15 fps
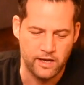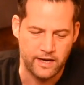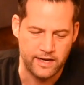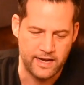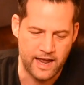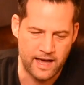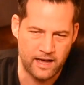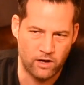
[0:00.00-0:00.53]

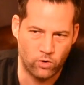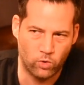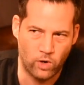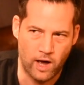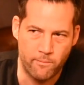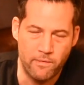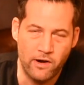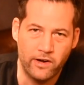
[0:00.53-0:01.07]
Now,
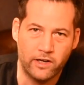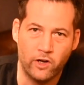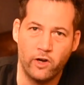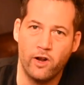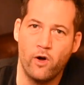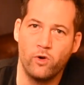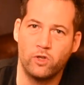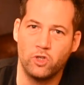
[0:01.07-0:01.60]
American
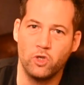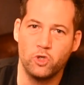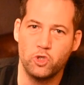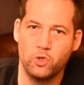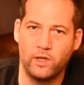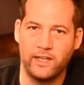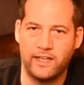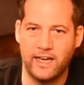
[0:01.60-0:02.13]
oak
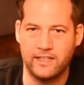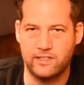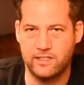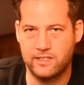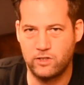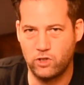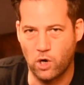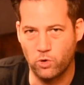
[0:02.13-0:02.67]
usually
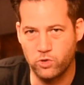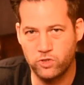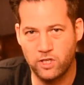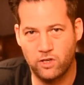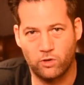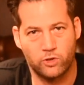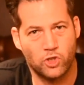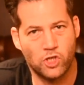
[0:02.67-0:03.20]
gets
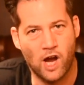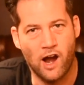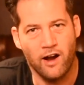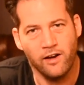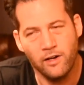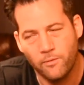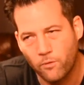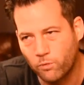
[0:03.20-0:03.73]
toasted or
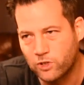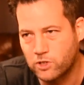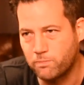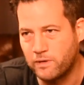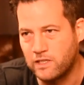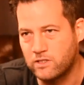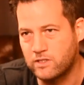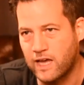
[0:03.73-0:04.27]
charred, which
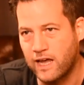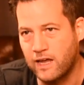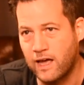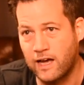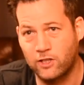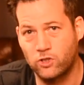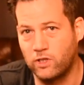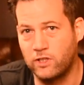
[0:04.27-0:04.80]
means they
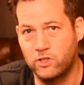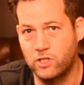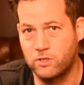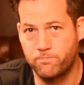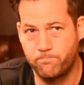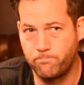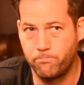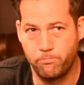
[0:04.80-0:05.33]
actually
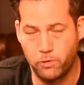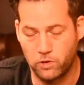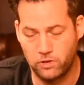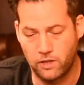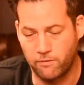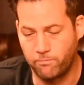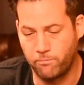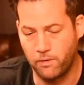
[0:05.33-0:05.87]
just put
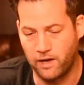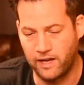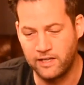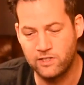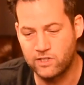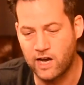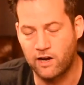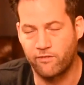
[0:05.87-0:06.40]
the
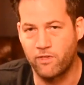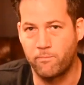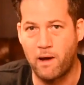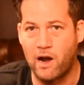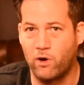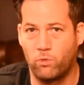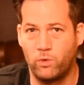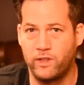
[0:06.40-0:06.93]
inside of the
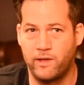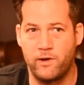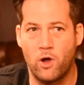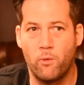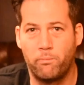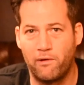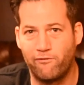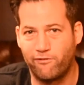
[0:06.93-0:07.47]
barrel with an
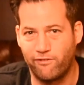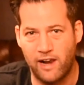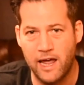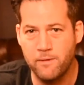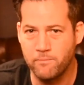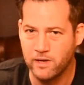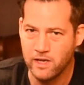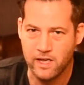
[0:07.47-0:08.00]
open
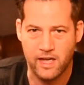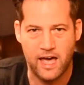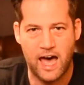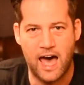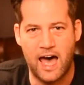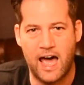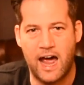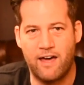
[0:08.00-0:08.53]
flame,
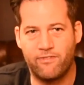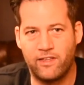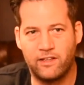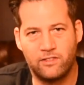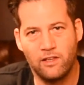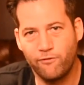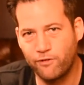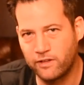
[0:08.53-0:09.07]
and there are
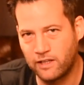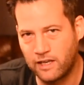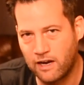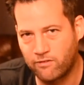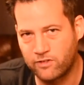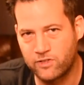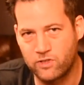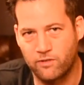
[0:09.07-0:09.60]
different
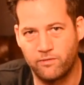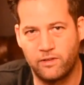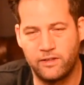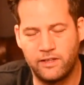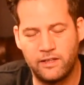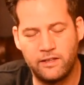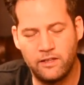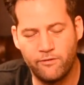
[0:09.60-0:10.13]
levels
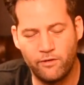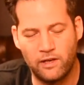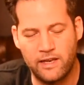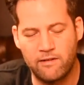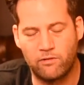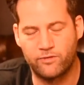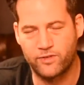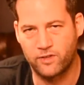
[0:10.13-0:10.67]

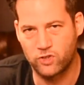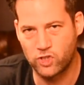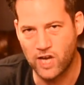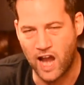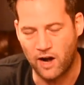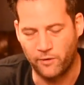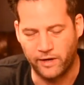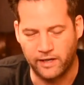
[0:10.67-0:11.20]
of
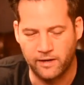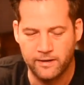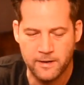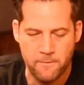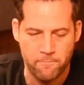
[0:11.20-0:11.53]
charring.